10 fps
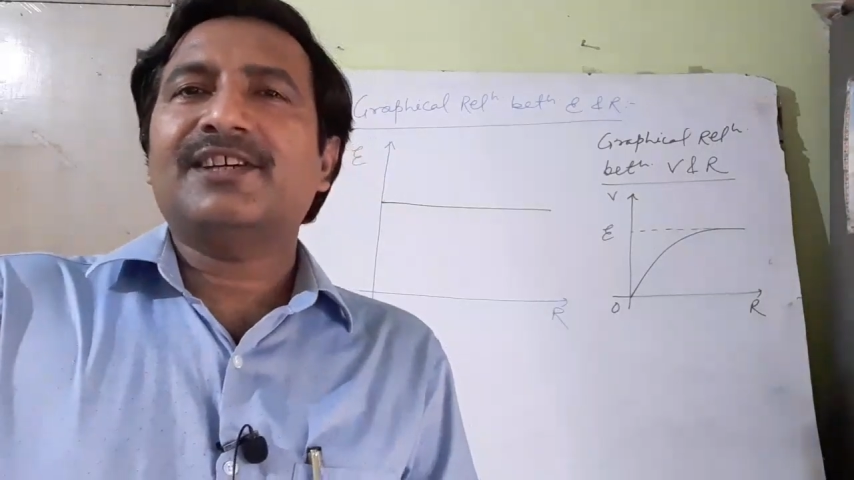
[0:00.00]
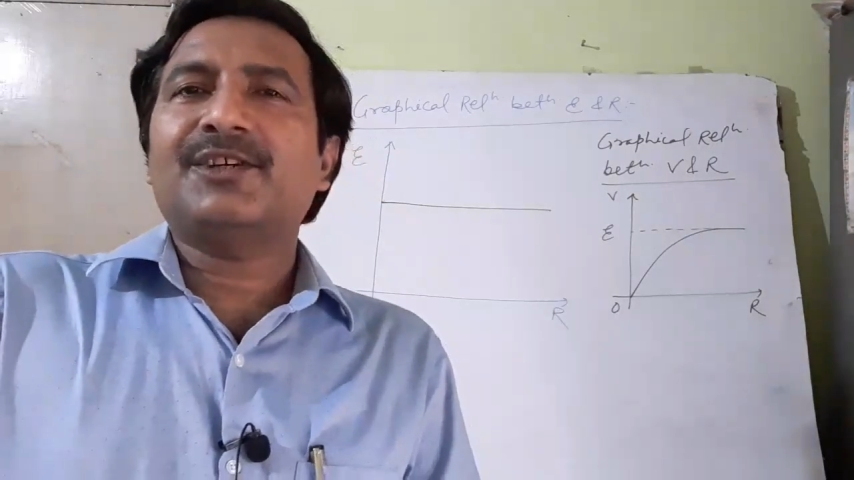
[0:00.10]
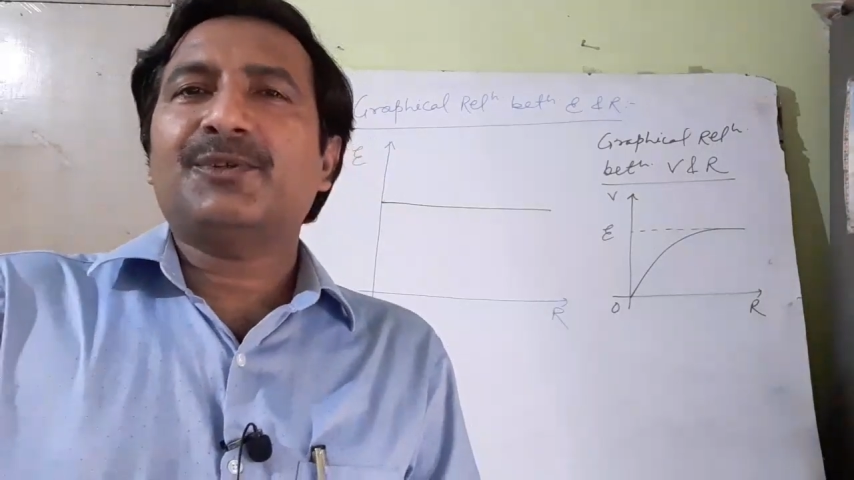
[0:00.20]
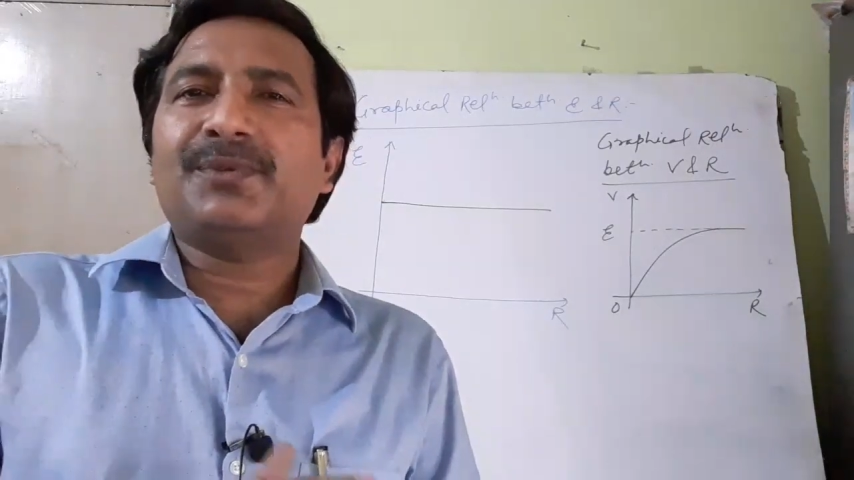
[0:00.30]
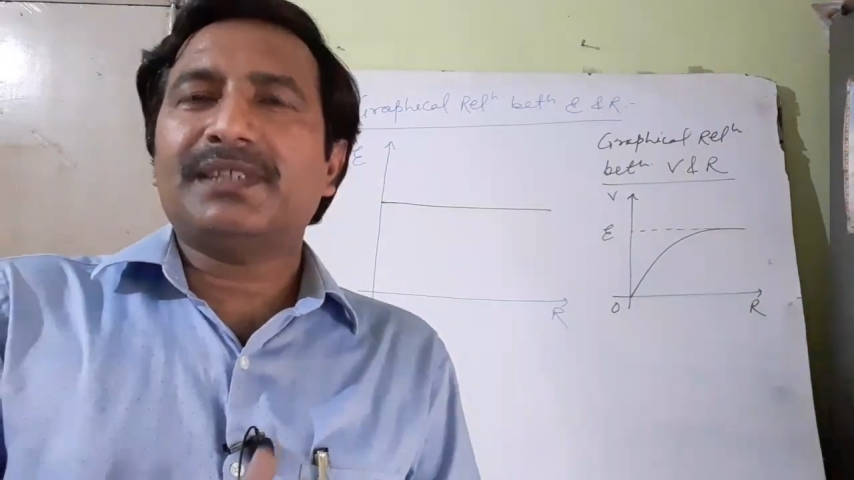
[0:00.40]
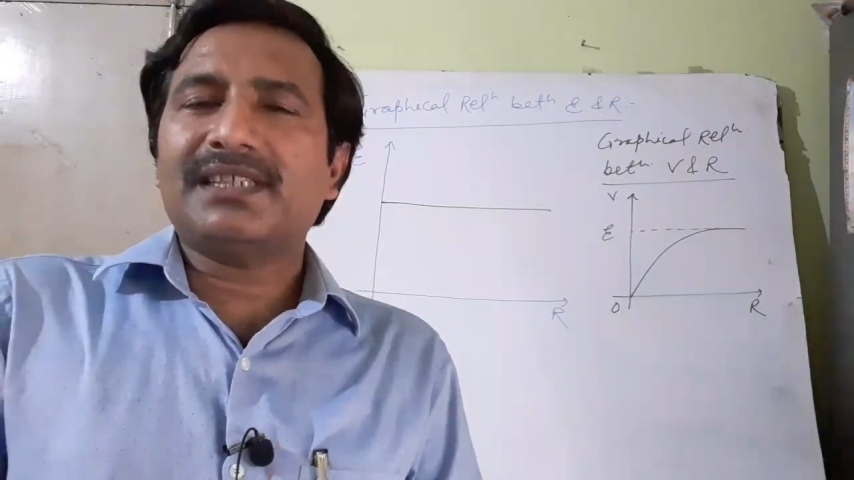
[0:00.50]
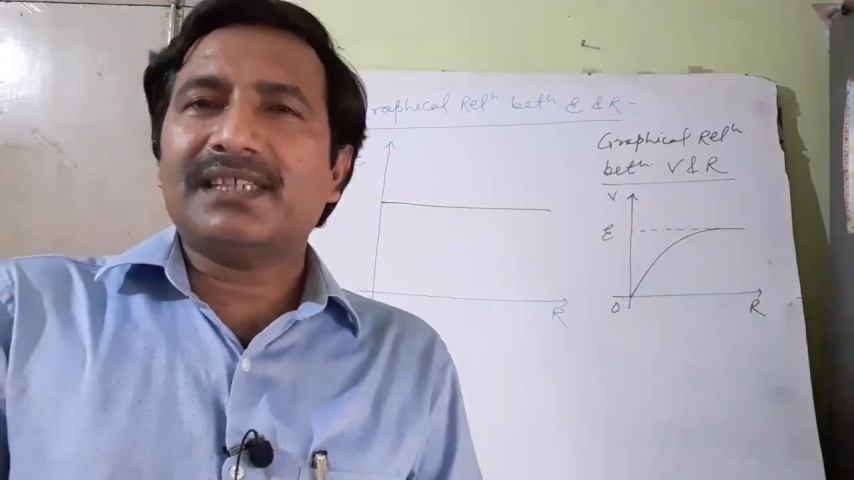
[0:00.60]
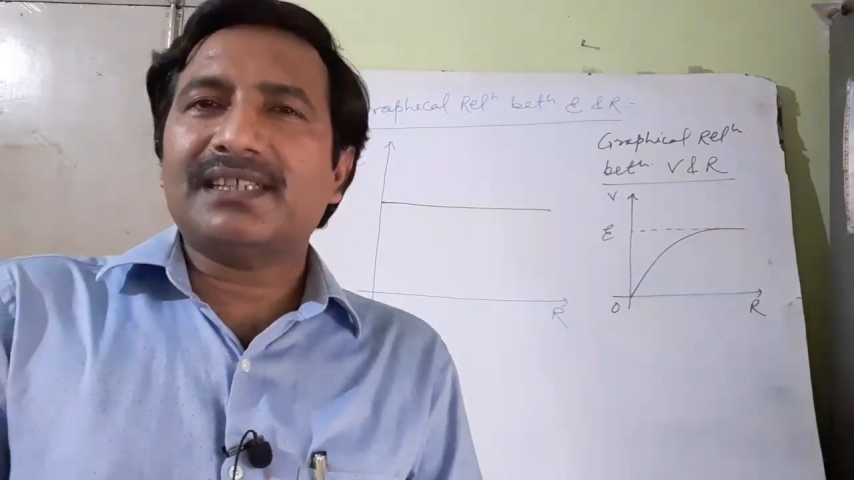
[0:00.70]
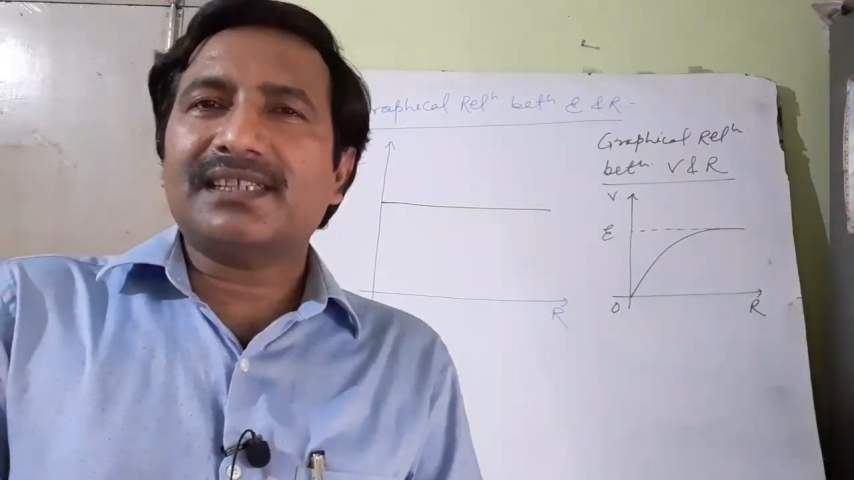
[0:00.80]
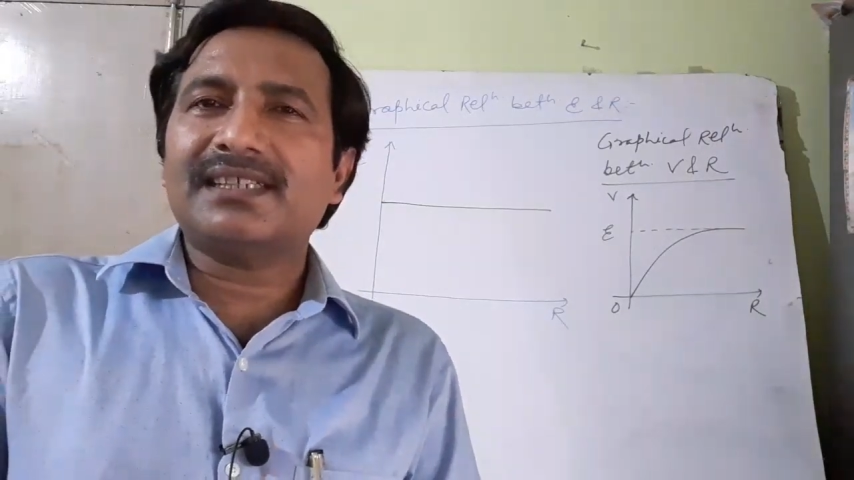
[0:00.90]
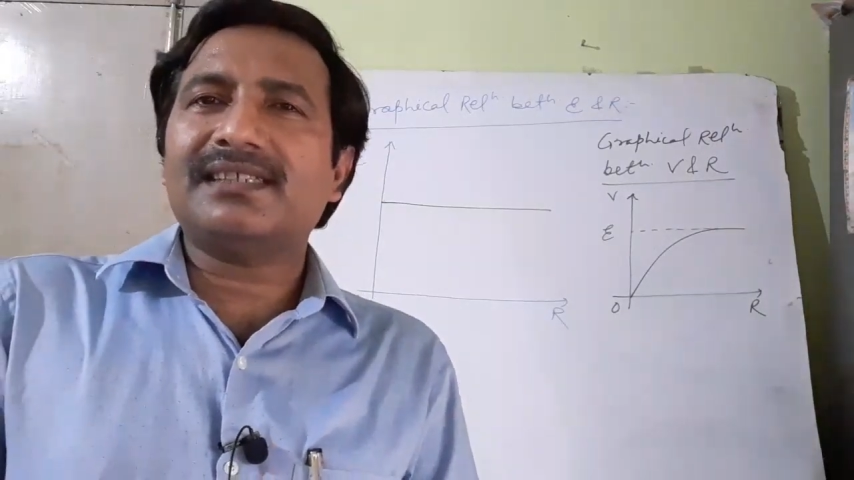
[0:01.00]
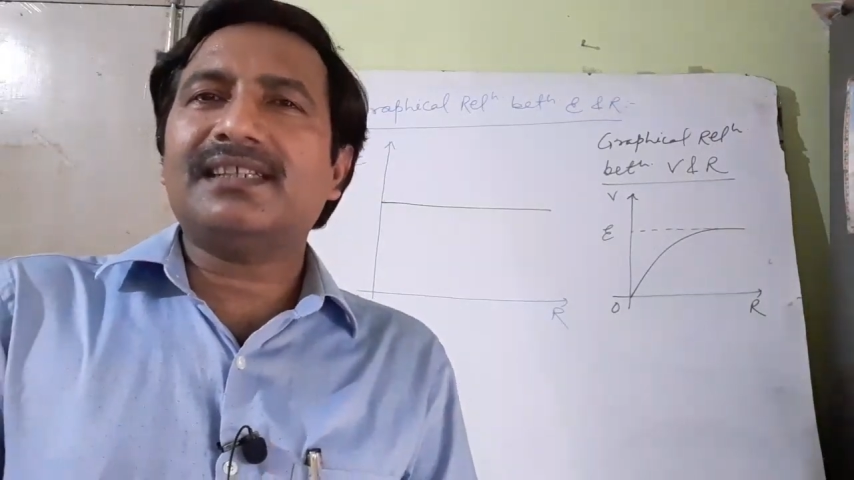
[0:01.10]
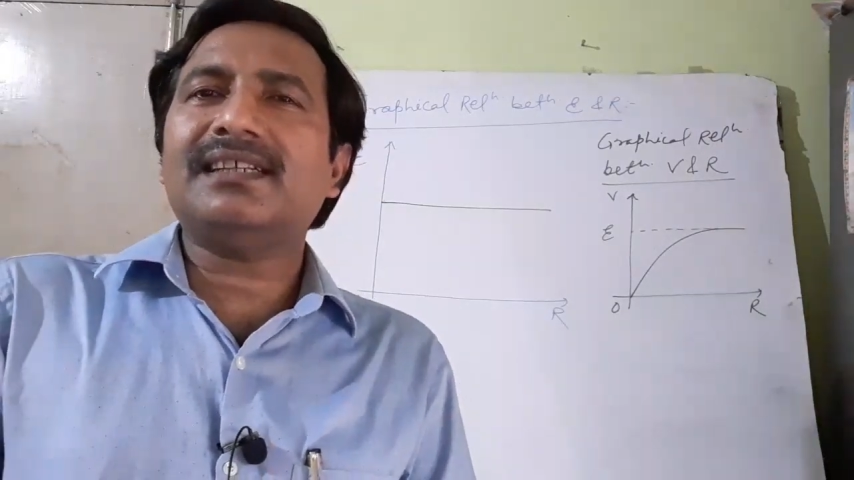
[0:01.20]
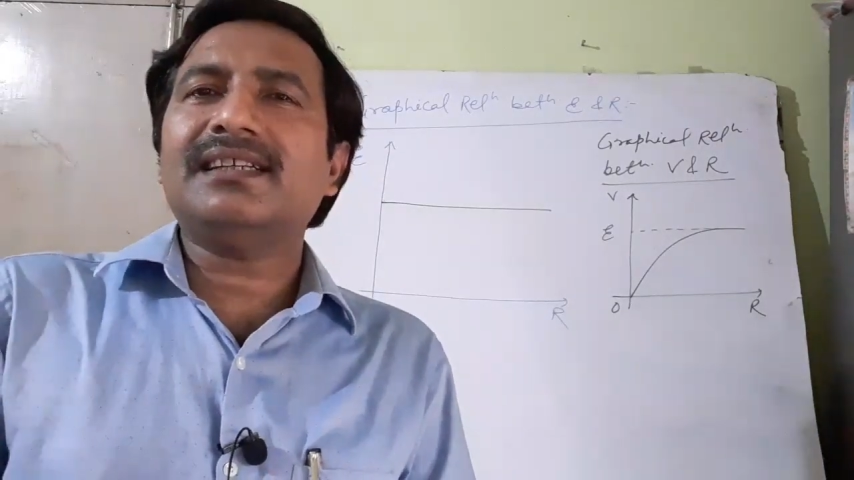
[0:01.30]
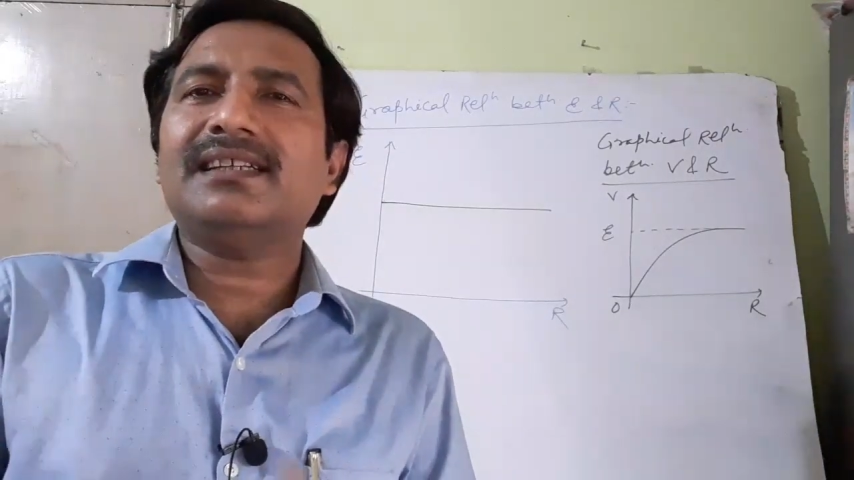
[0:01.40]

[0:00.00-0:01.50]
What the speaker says: with increase in